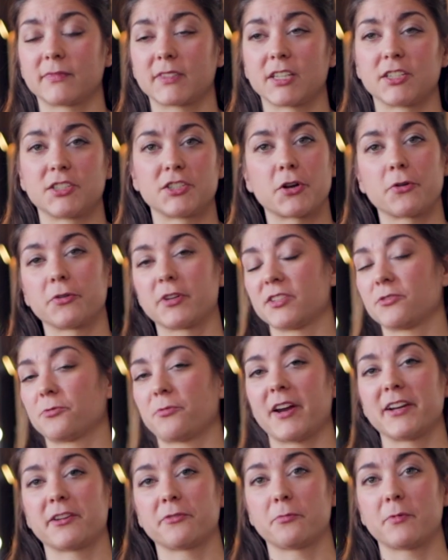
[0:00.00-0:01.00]
can notice
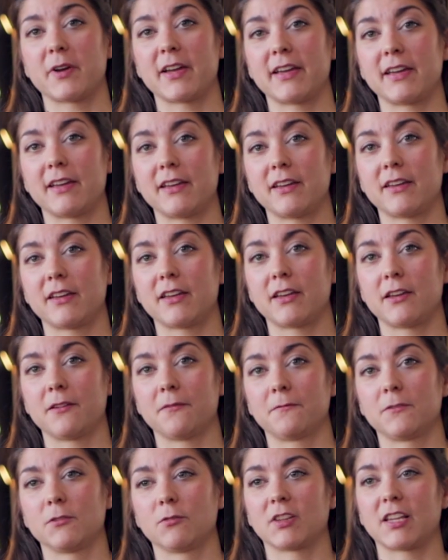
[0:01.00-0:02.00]
right away
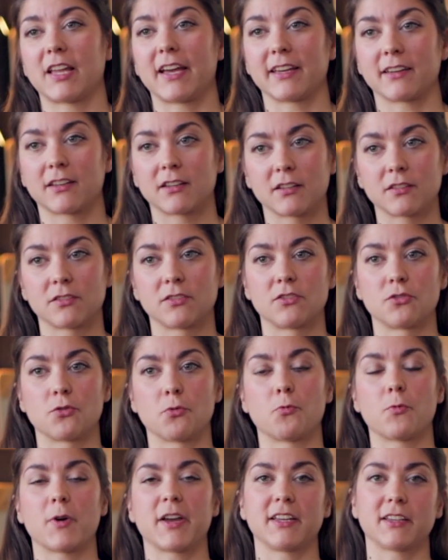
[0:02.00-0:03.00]
if you like
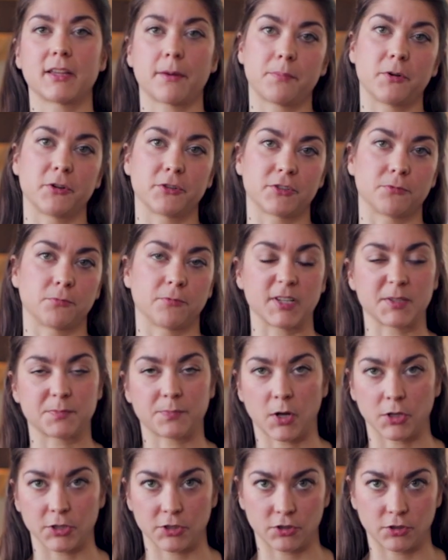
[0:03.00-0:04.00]
the way that person
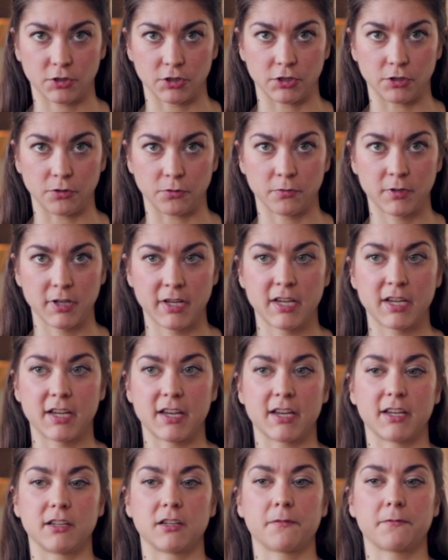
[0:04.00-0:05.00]
responds to you
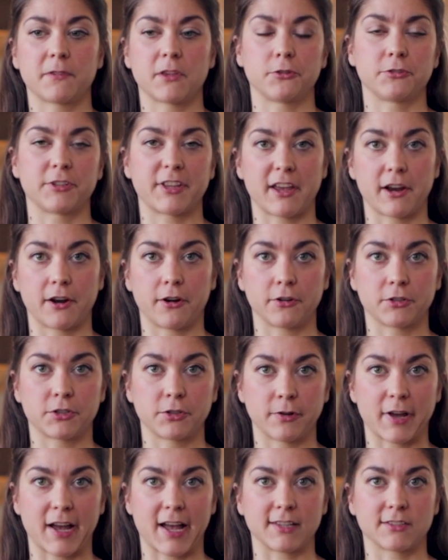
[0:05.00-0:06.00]
and if they're there
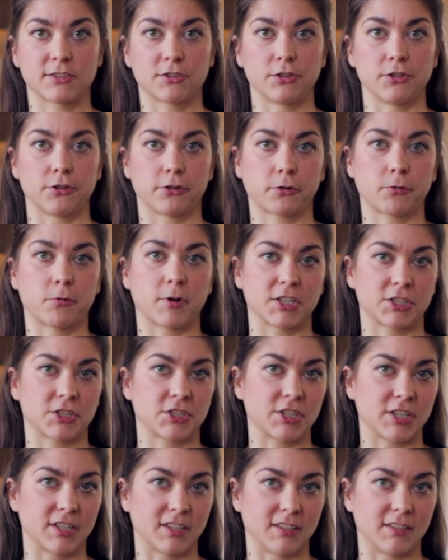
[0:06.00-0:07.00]
to answer your
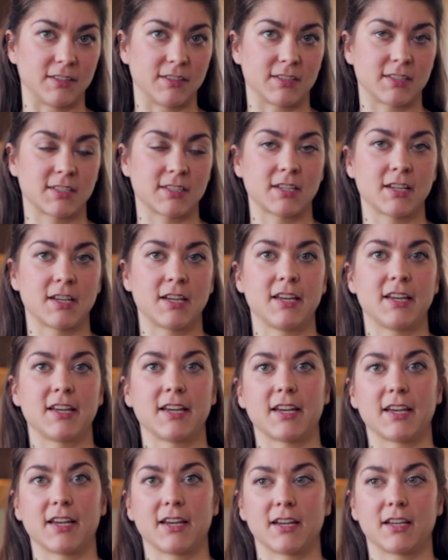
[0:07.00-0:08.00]
questions,
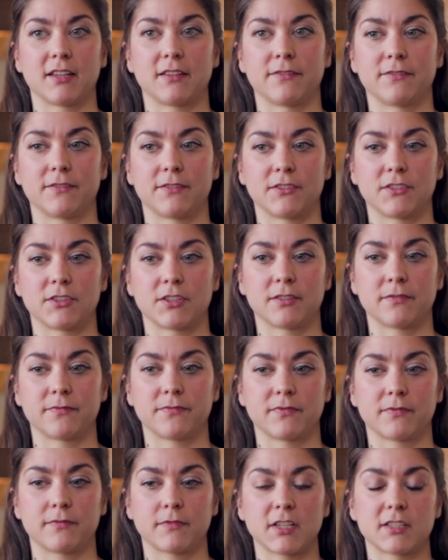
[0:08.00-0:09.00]
and
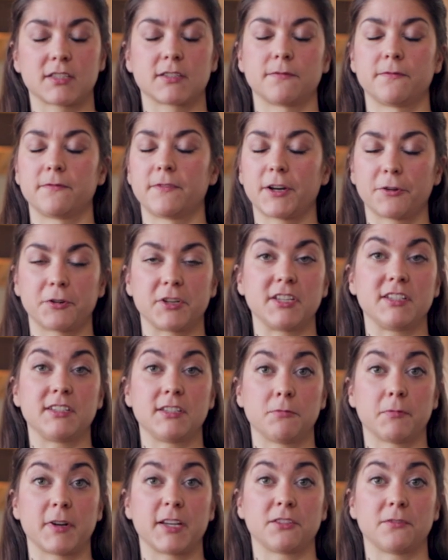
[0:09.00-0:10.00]
it's a very
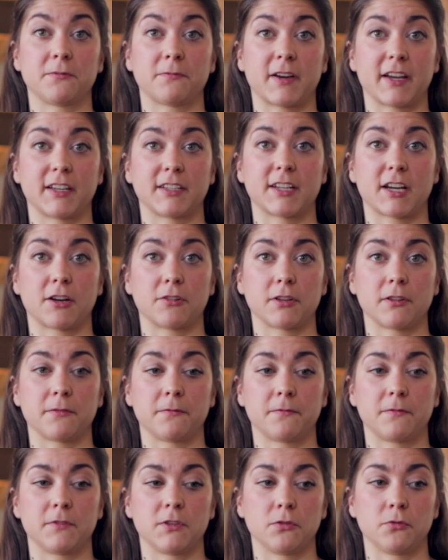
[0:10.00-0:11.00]
easy way to find out
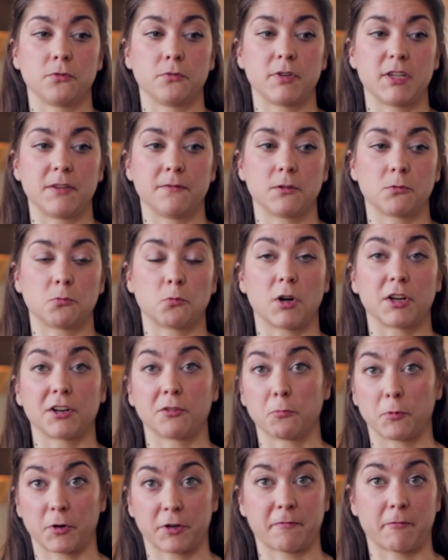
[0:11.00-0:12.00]
if you even want
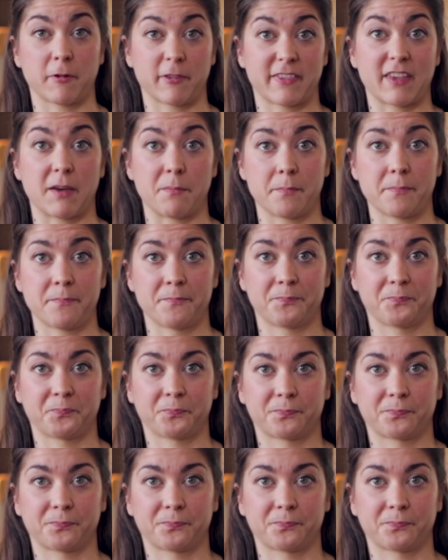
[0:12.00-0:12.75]
to work with them.